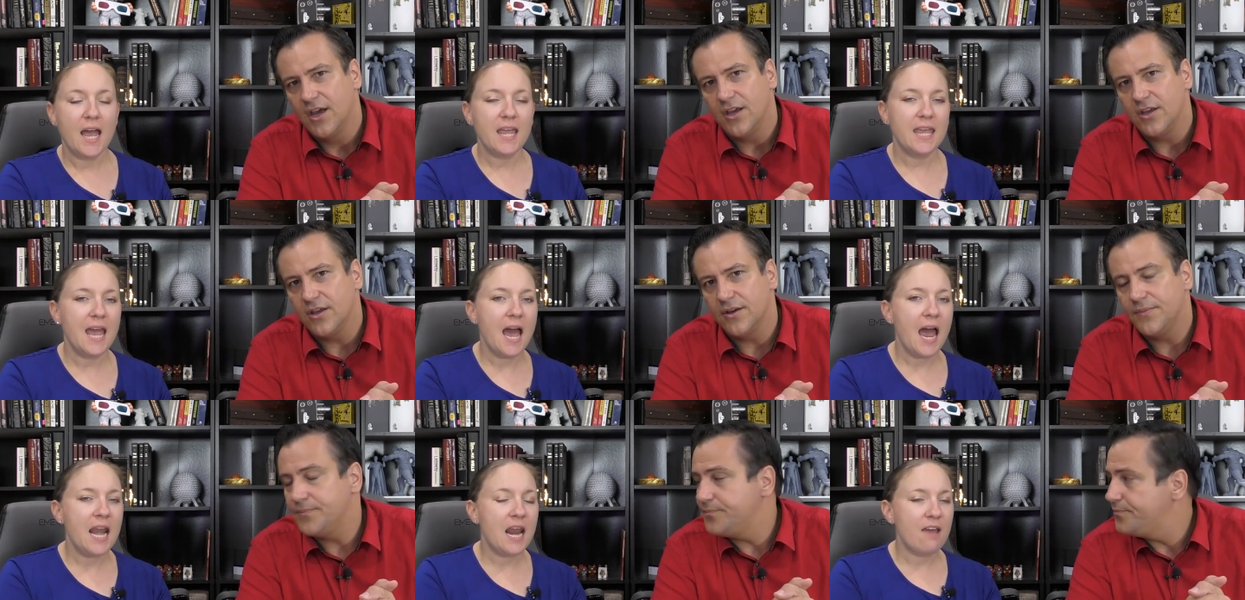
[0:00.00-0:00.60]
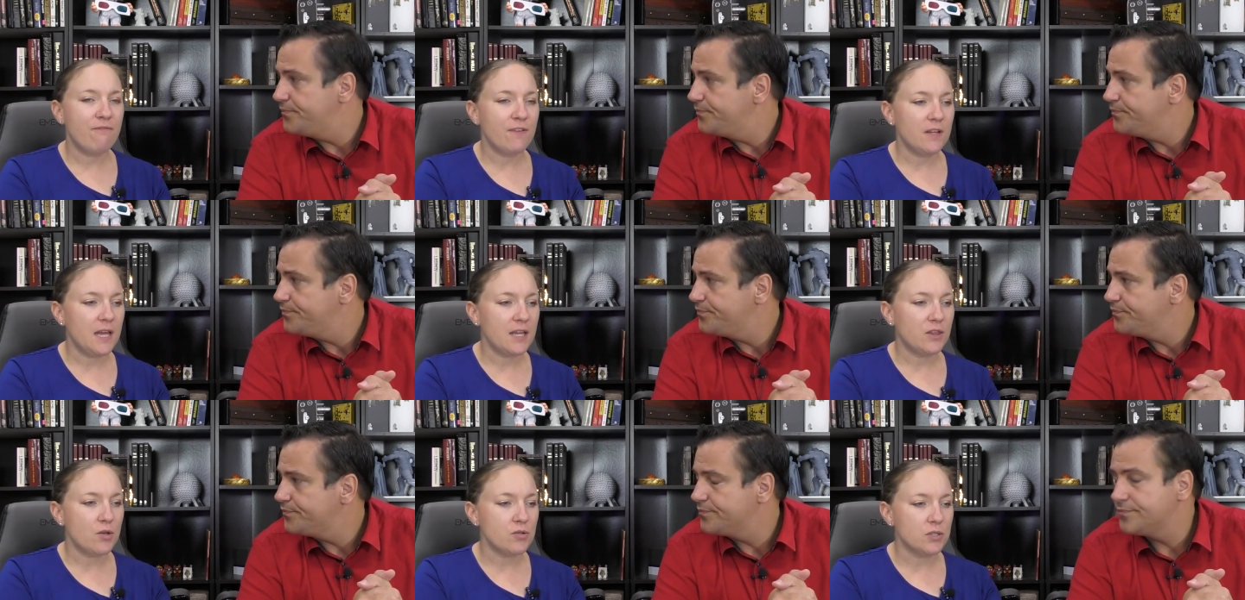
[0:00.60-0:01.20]
Speaker 1: Yeah, and I feel
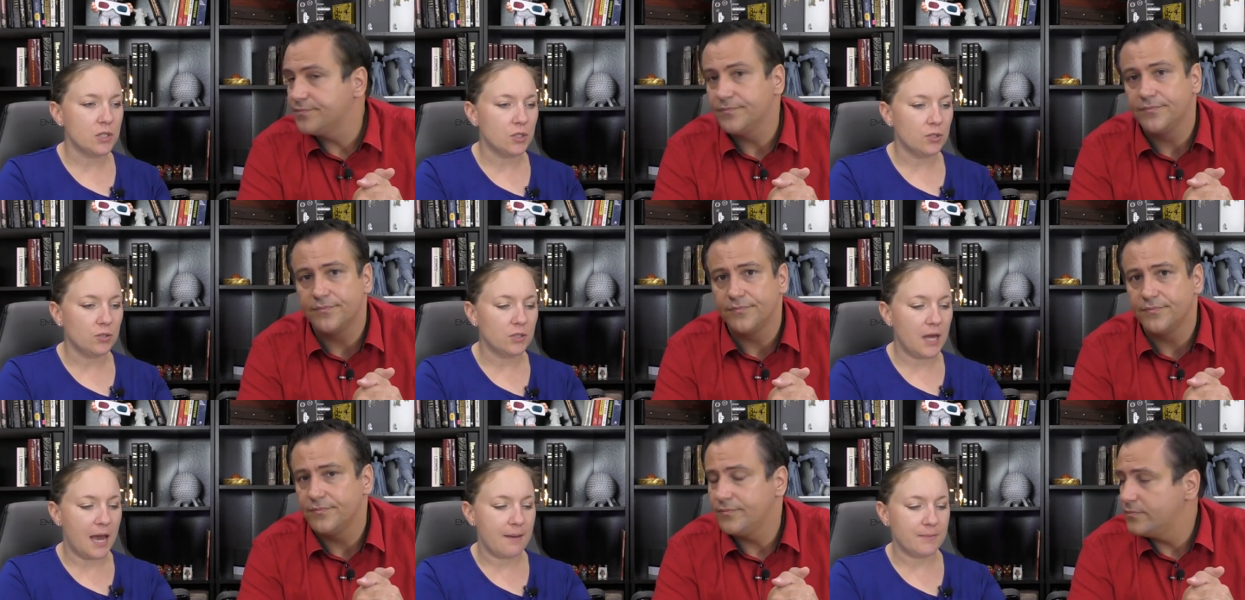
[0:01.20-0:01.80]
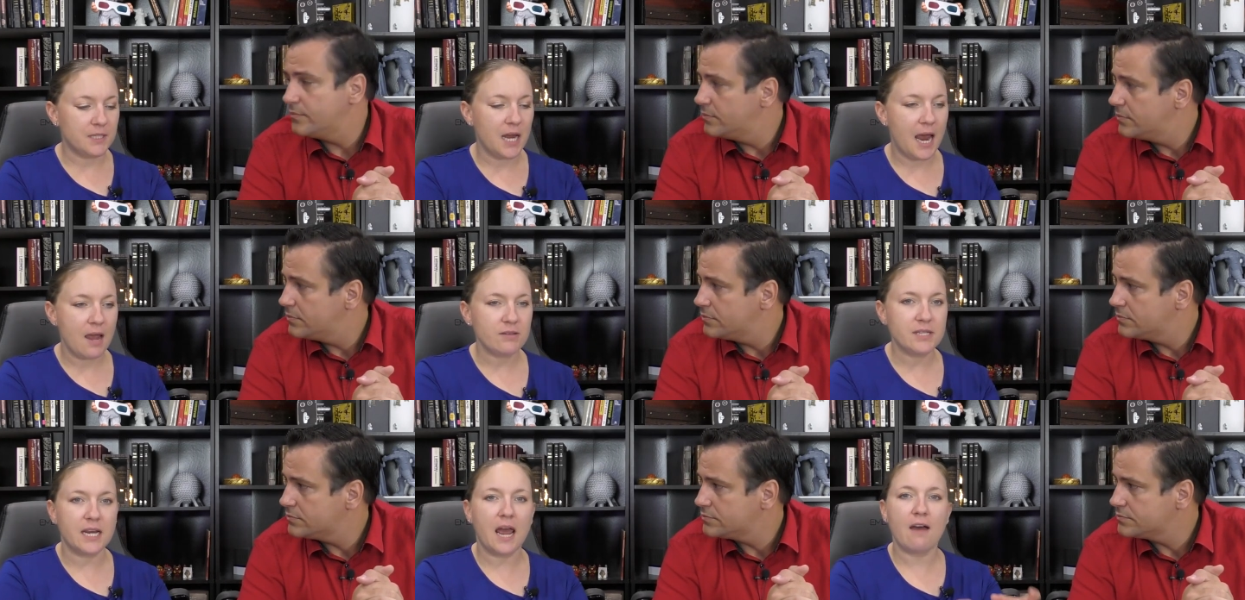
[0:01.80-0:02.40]
like those little um,
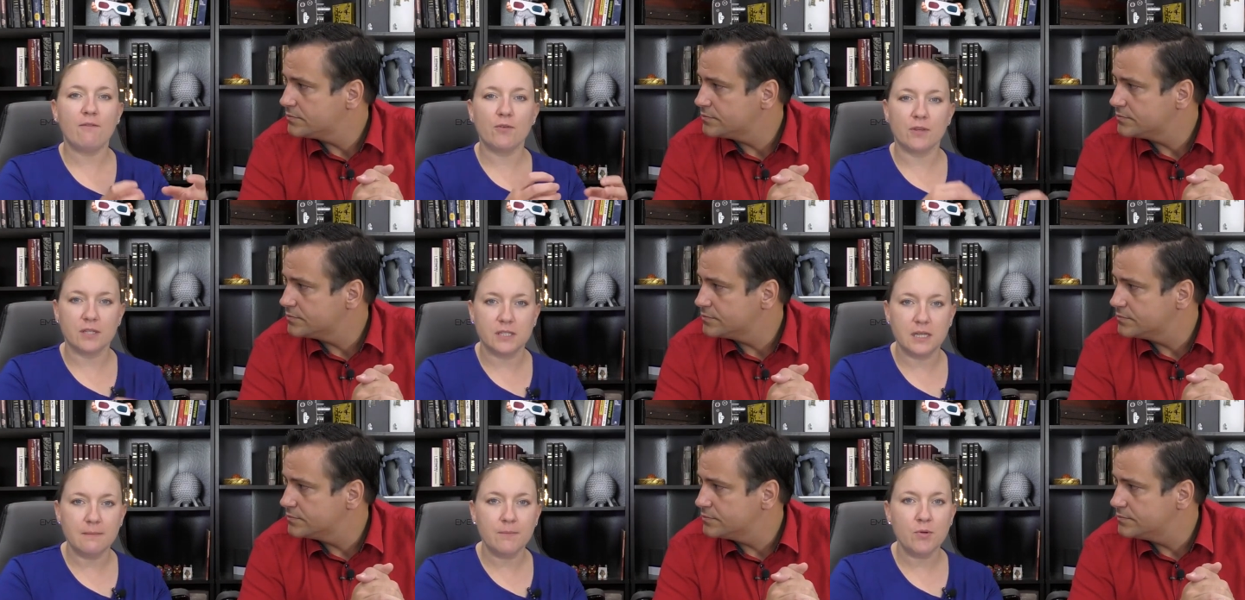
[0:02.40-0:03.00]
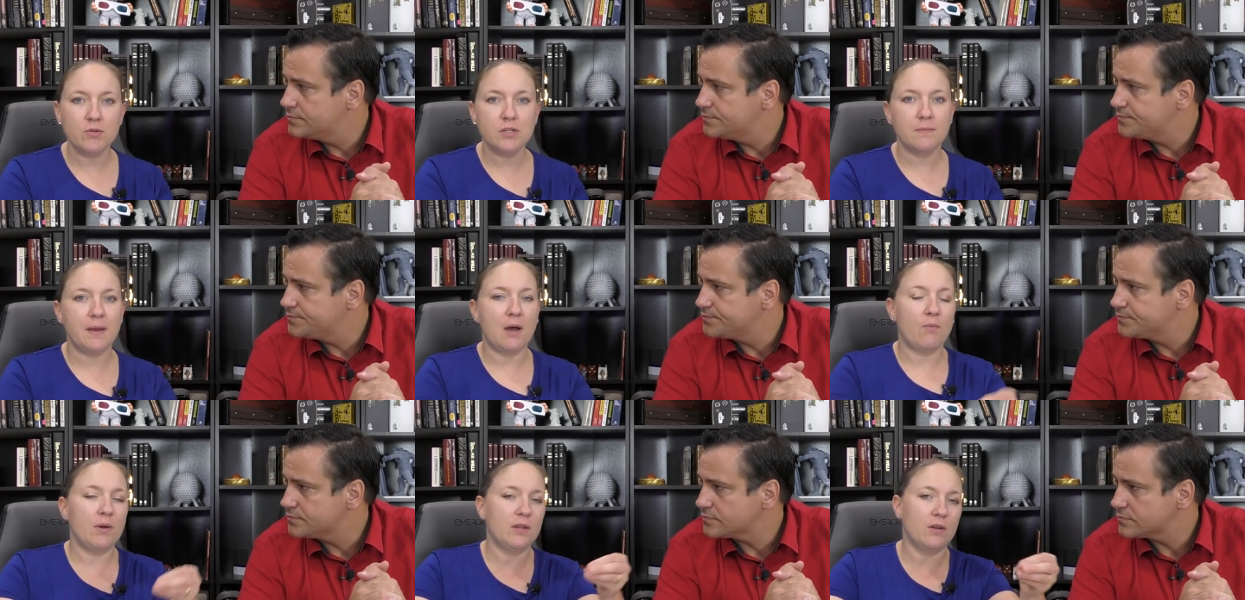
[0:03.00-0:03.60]
tiles that have all the symbols
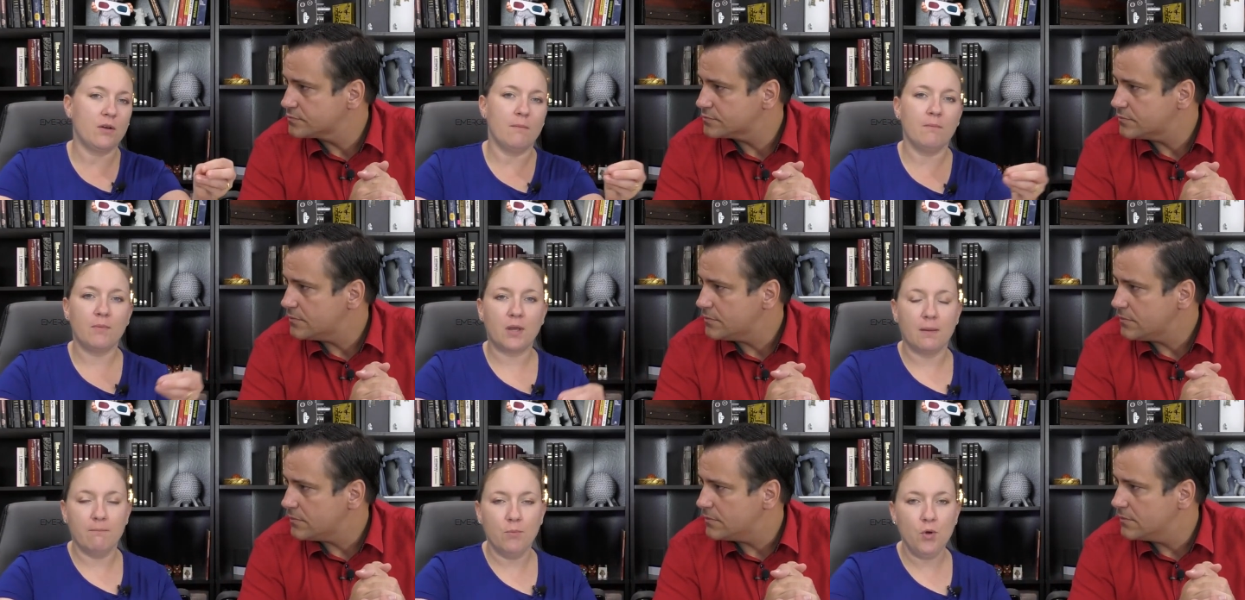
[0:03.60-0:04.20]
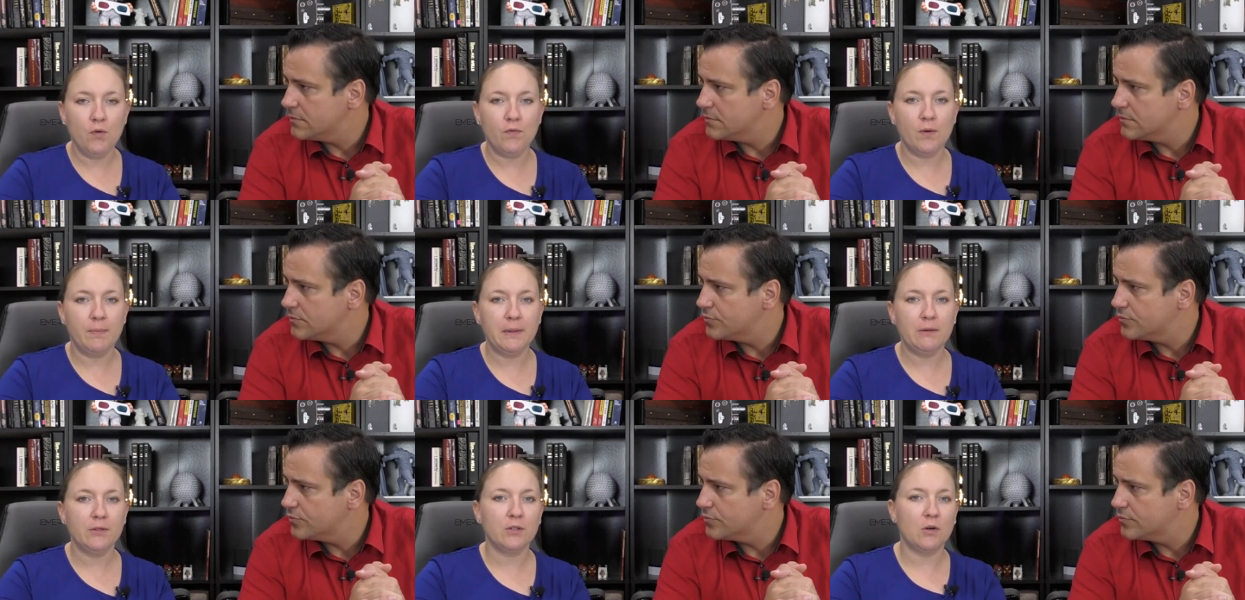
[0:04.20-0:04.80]
about whether you can move
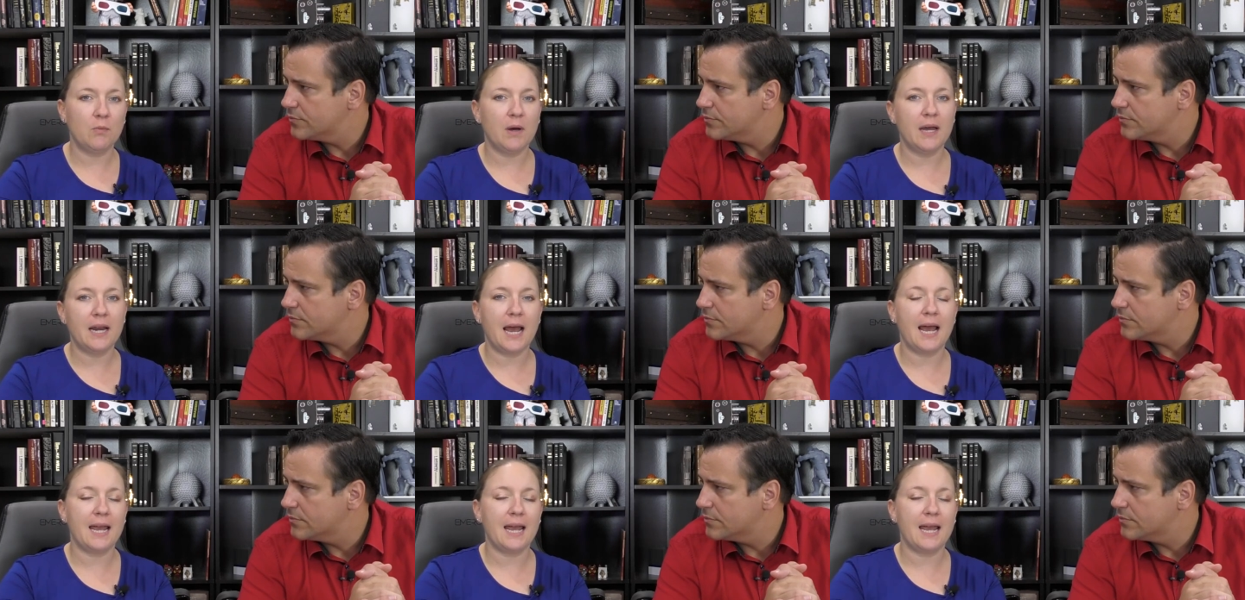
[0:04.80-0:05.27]
your build or what.